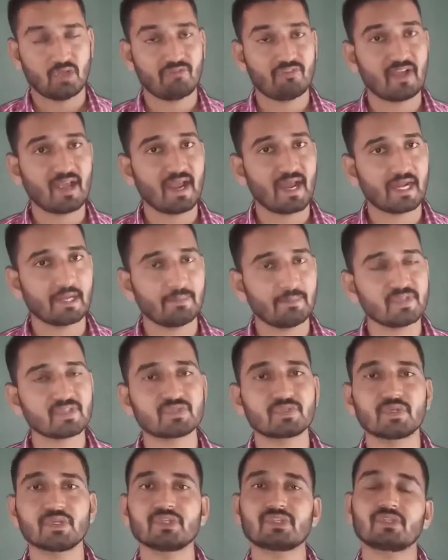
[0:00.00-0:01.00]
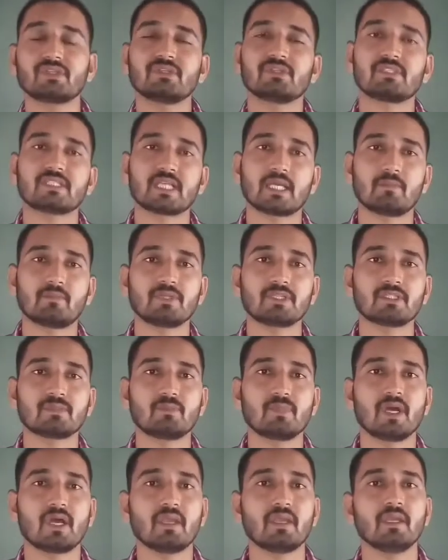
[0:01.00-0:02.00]
of administration
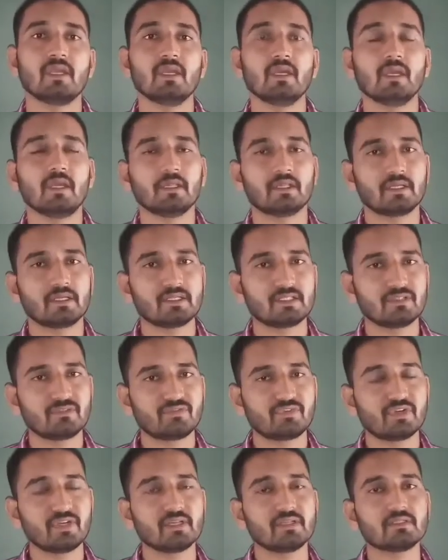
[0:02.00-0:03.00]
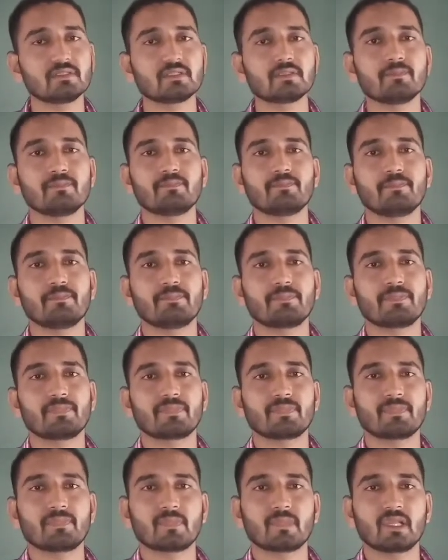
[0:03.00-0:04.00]
established by the different
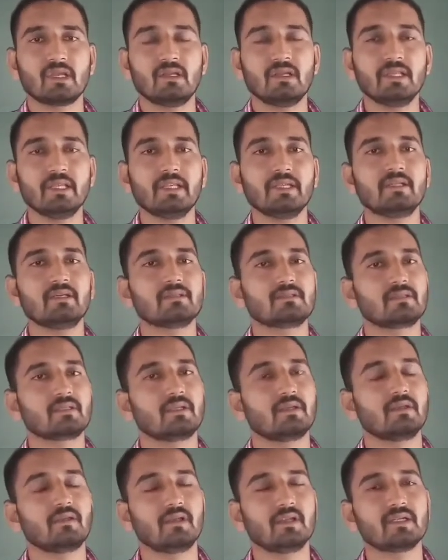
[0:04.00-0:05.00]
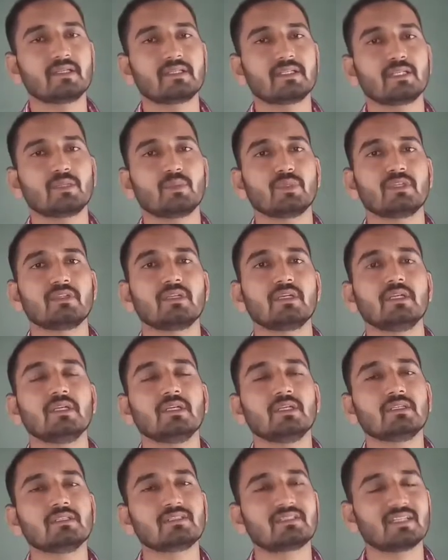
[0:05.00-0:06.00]
leaders related with
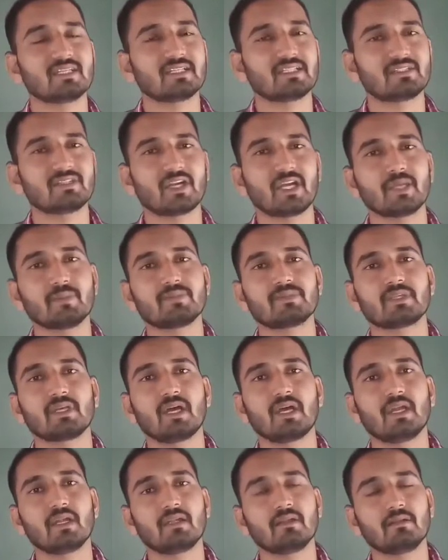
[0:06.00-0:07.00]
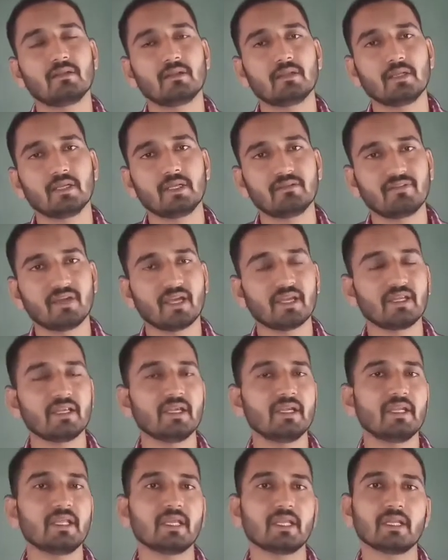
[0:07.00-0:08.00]
Shak tribes are
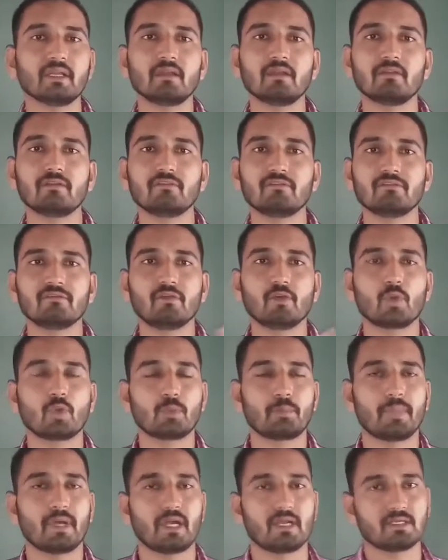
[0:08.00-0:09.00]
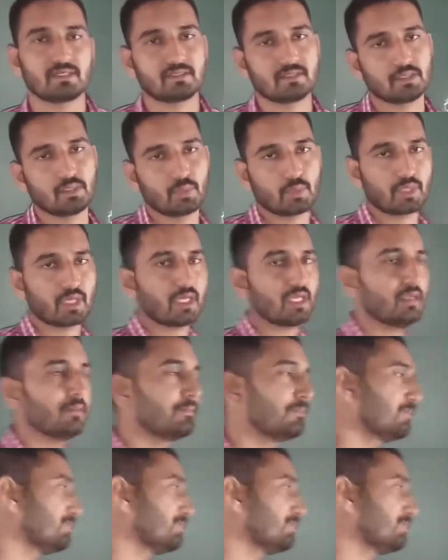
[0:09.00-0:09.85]
divided in 4 parts. Okay,